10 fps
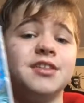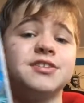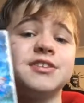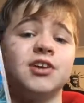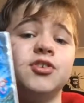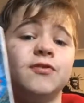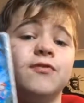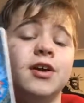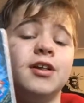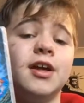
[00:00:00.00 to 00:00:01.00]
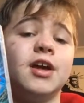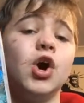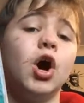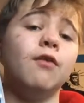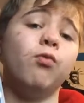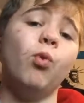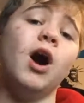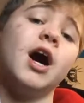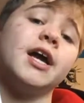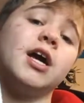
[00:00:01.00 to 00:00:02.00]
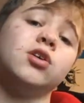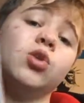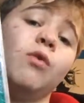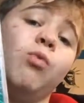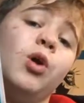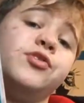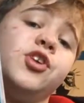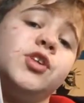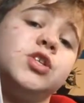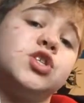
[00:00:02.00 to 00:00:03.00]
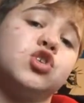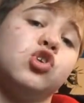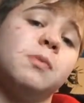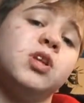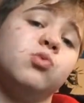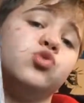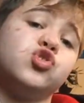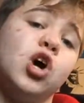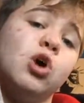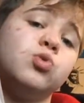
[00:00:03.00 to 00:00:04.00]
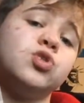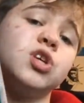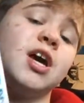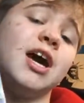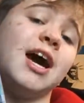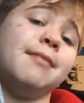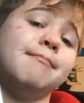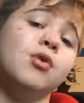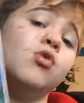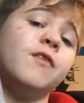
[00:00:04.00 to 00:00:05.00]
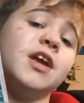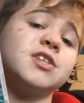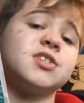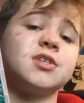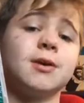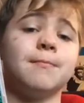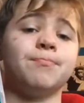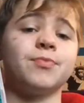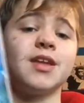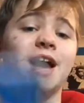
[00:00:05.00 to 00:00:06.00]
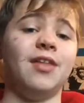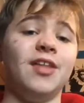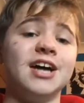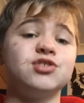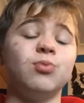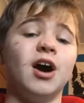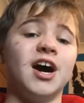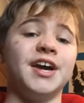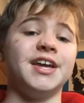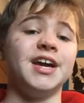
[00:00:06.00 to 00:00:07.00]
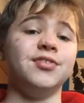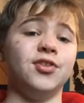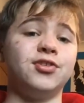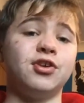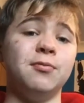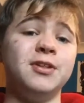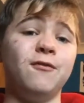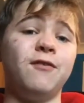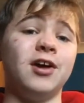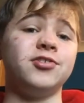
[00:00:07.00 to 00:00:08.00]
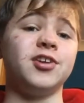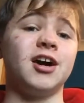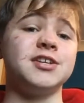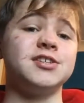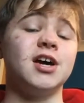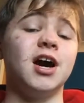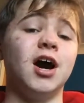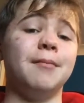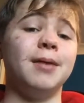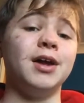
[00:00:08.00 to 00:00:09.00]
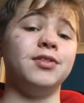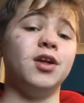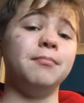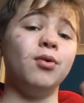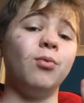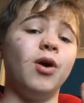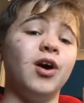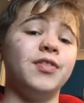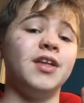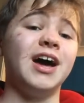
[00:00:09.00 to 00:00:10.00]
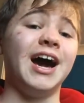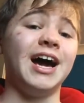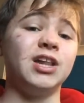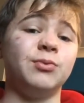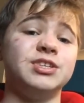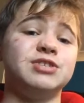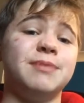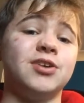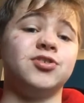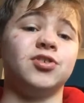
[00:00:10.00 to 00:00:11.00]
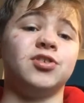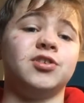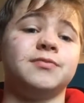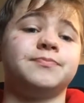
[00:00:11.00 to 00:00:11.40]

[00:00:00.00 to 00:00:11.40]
a nostalgic feeling of why I love watching Scooby-Doo shows and movies. And that's why the Scooby-Doo franchise are my #1 Halloween special.